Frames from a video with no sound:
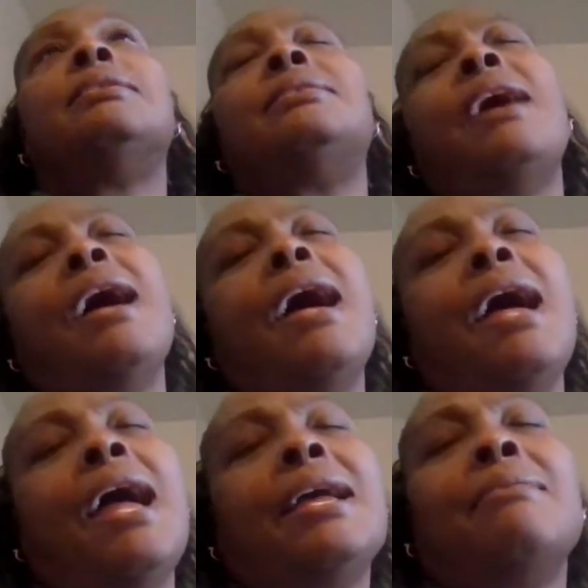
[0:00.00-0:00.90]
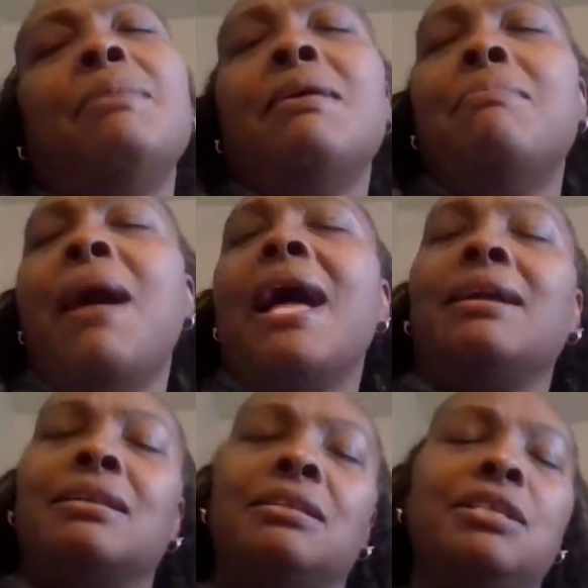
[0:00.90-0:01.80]
Take me
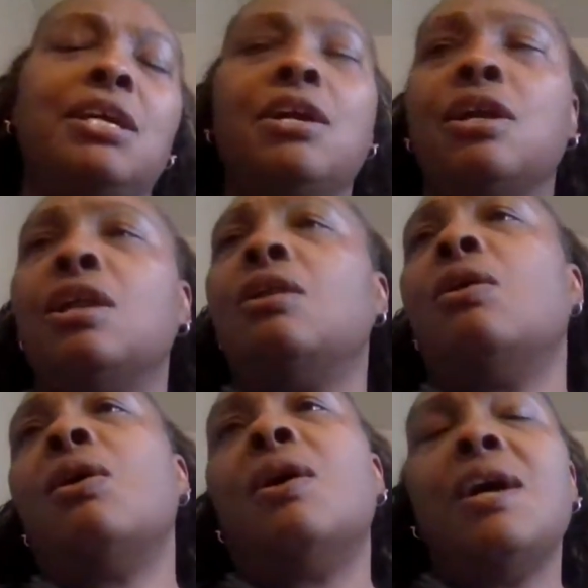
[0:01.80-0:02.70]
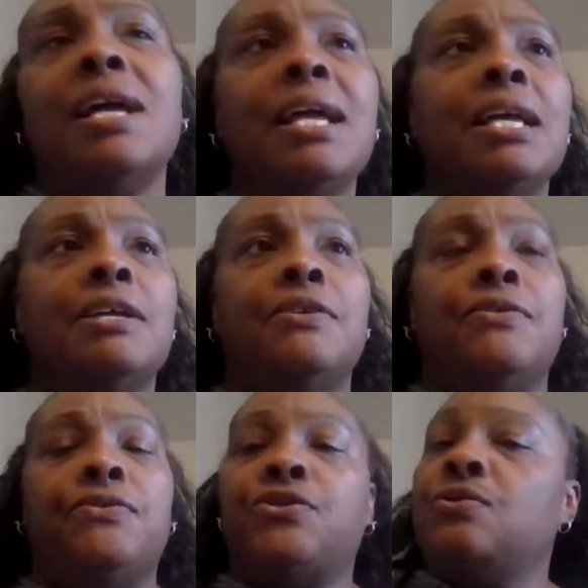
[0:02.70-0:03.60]
back, dear Lord,
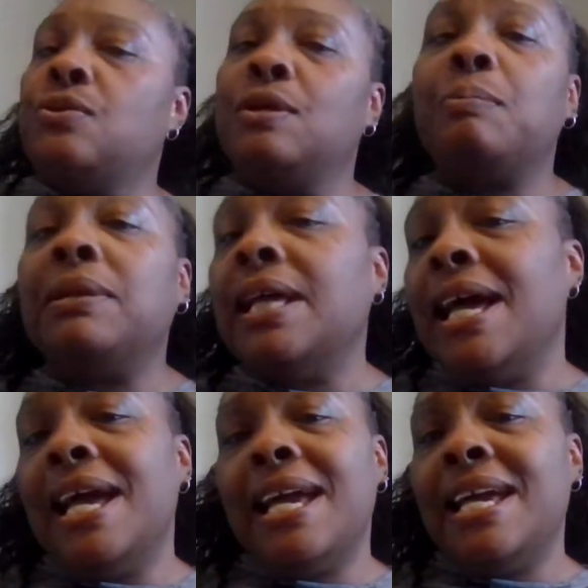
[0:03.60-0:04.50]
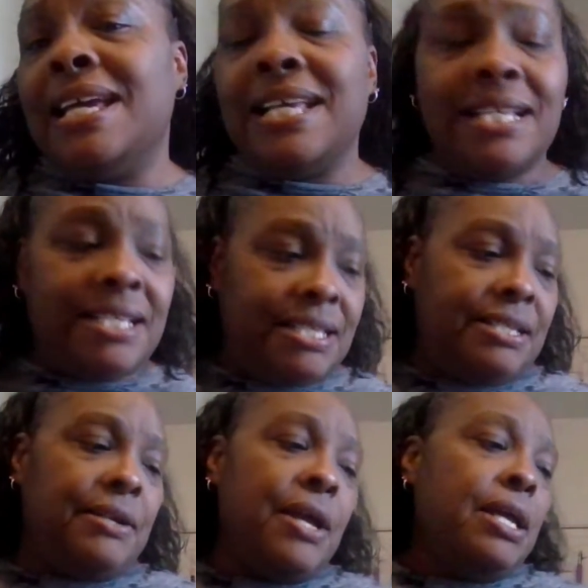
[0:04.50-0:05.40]
to the
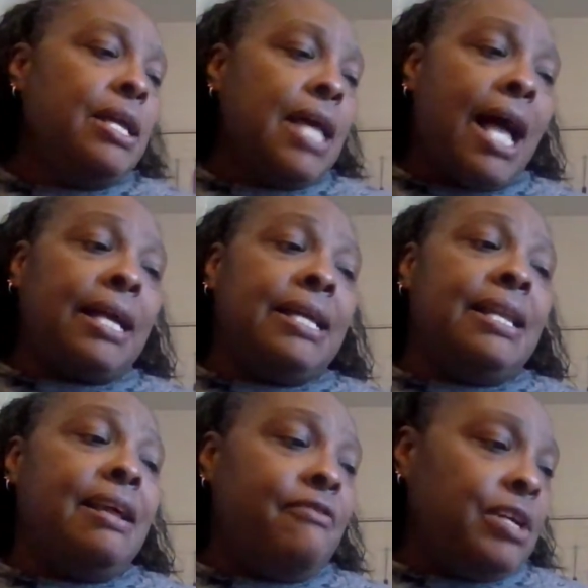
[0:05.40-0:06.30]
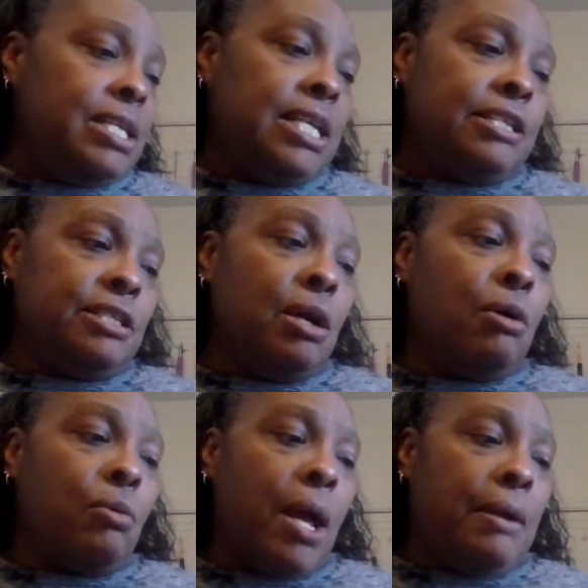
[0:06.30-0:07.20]
place. I can never get that
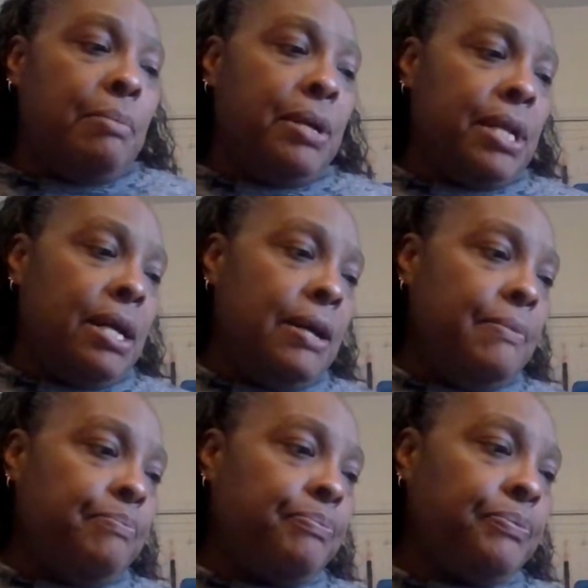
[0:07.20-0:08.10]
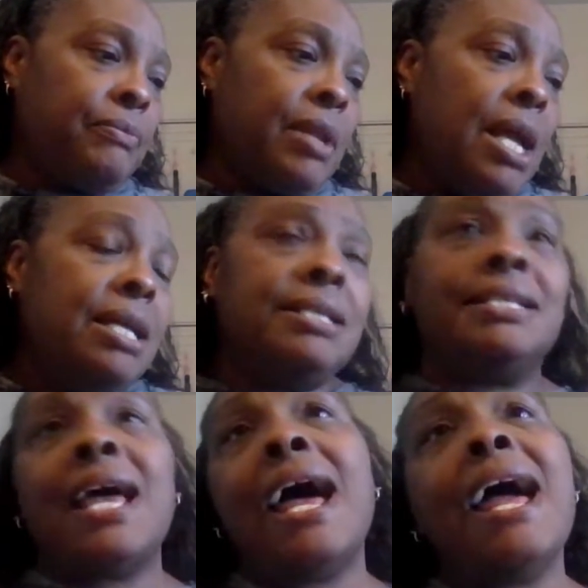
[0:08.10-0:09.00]
song right, but
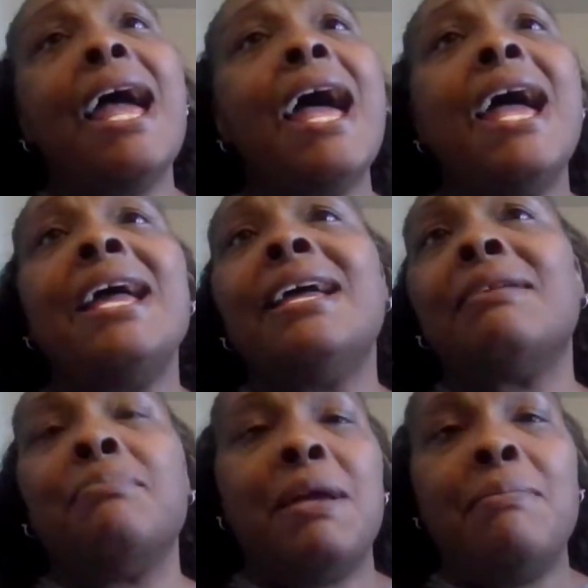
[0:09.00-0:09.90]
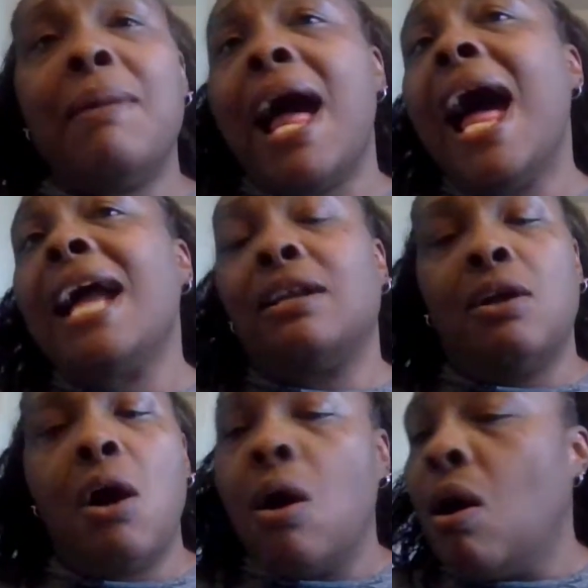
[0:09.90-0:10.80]
take me back,
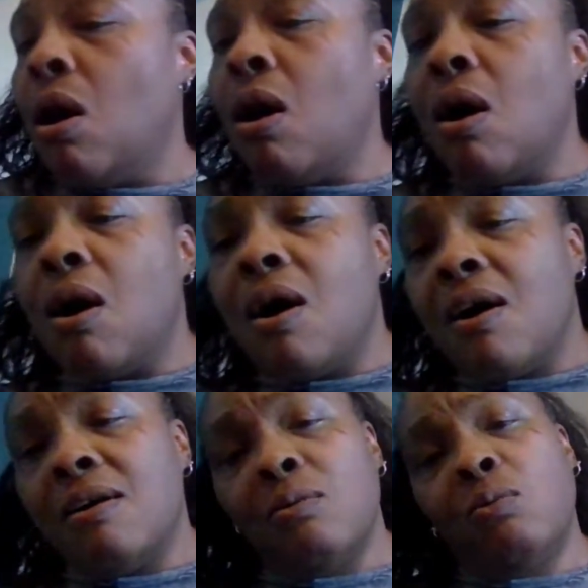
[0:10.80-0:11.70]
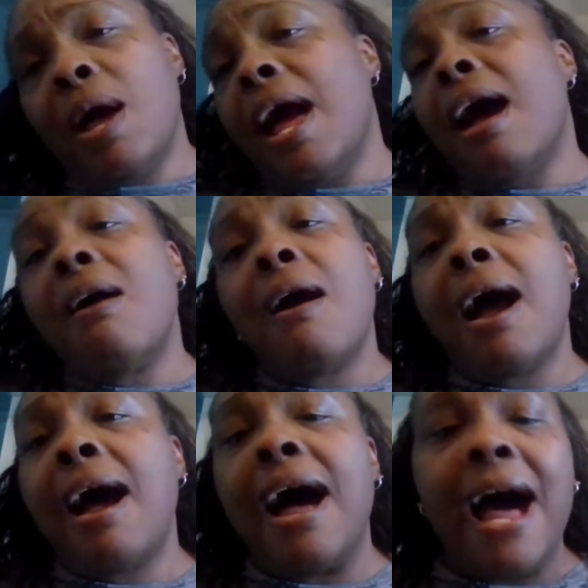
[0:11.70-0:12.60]
Lord, where
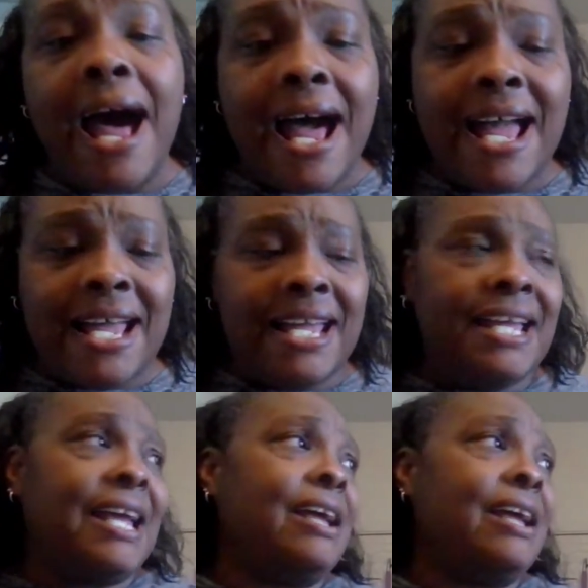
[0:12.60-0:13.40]
I